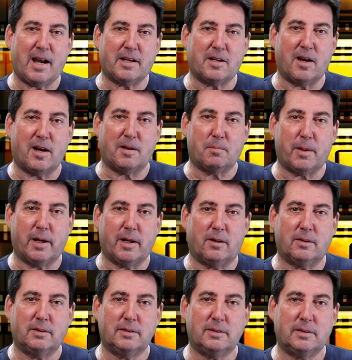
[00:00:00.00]
icon
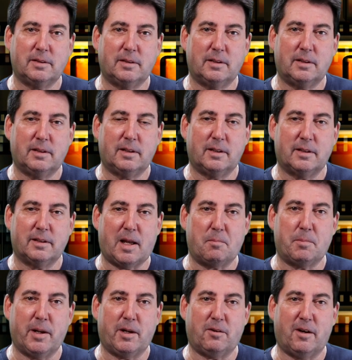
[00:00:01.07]
bell,
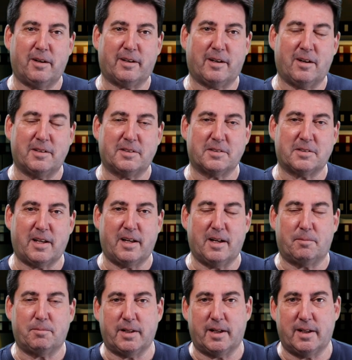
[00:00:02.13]
that bell icon to stay
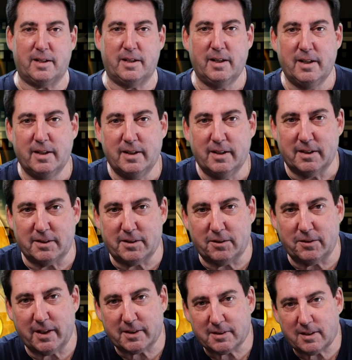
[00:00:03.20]
updated.
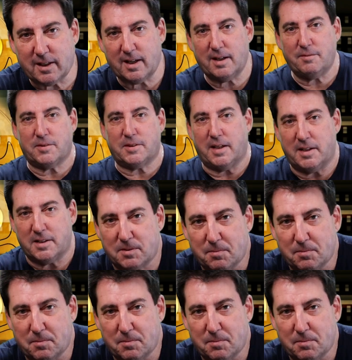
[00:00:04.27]
Until next time, stay